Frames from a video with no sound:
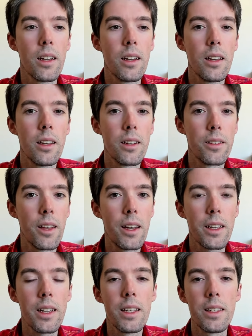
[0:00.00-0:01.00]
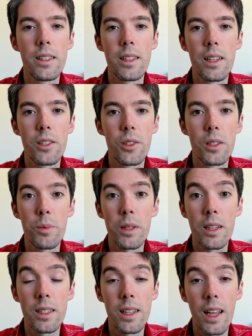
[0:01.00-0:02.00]
In a lot of cases, that's just
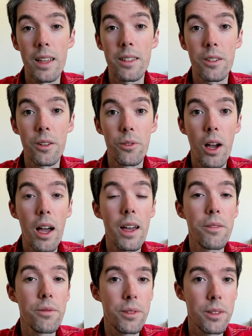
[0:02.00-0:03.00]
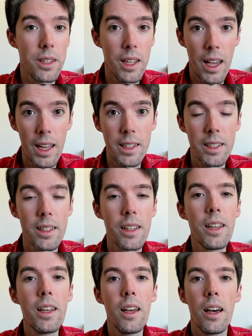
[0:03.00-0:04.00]
because it hasn't arrived yet
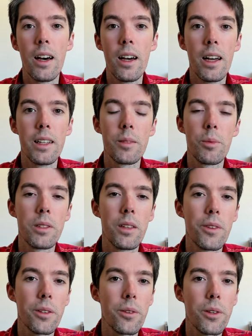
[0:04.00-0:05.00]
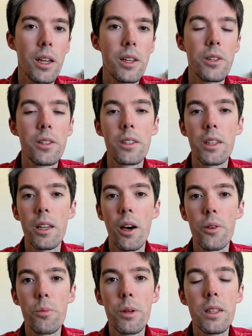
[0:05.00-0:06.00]
uh, at specific locations. And the
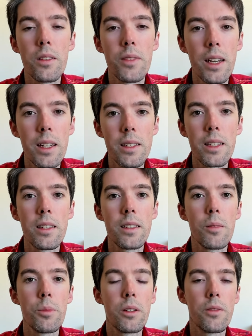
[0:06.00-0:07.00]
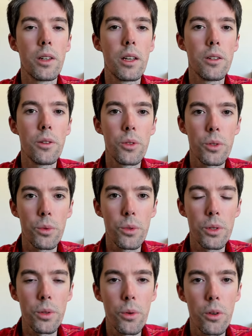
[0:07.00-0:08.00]
other piece of that is this is a bit of an unusual
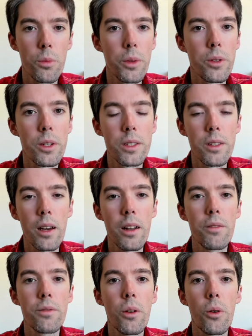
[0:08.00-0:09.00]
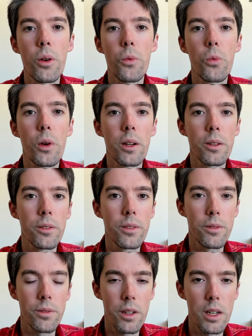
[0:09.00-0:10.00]
storm. There is not a very
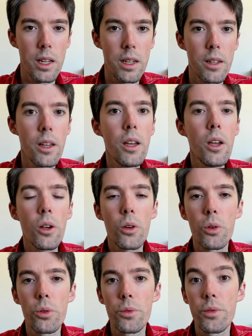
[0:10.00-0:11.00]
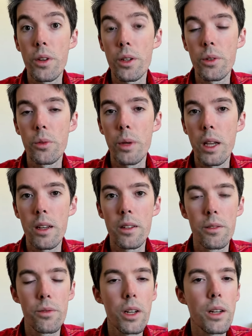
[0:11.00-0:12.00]
well-defined cold frontal band
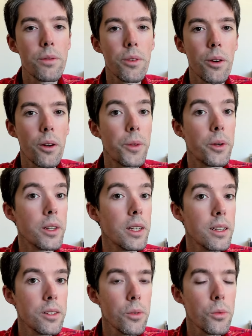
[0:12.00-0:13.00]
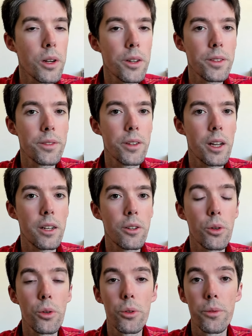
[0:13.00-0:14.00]
of rainfall. There is a well-defined
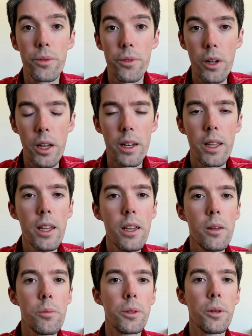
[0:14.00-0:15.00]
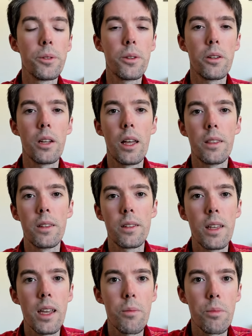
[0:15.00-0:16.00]
cold front, but those are not the
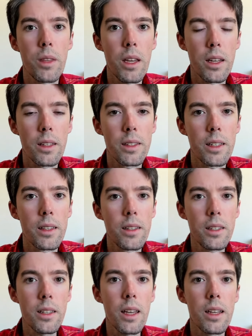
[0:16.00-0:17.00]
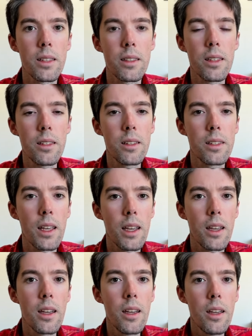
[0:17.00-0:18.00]
same things. And in this case, this is
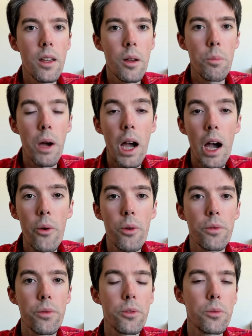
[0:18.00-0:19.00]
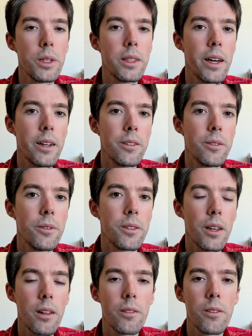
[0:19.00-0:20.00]
a powerful mid-latitude
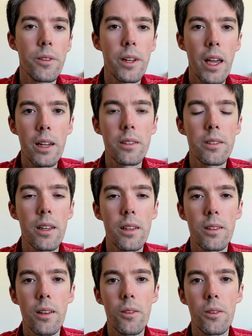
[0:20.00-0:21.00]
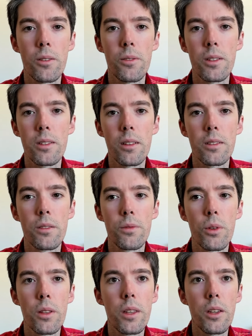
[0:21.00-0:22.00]
cyclone that actually has characteristics of
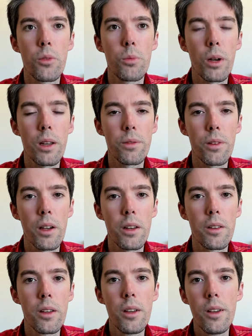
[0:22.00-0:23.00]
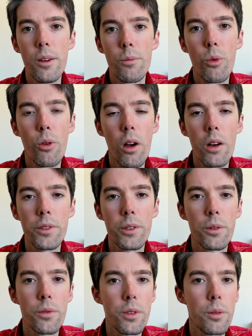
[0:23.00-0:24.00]
one that you might find more often
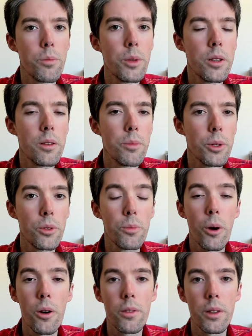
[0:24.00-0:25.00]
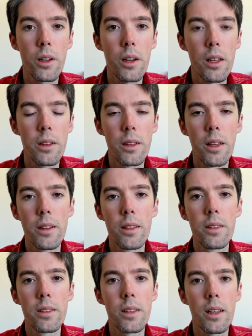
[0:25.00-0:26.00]
over the mid middle part of the continent
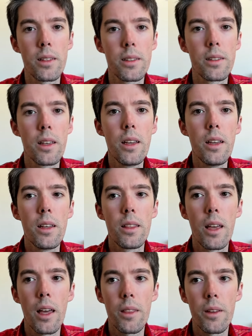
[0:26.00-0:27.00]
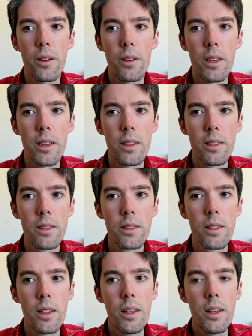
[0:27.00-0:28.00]
in the sense that there
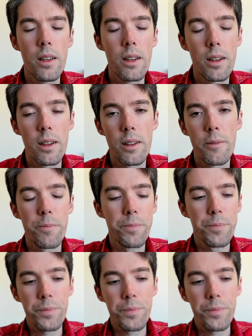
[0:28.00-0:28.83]
is um,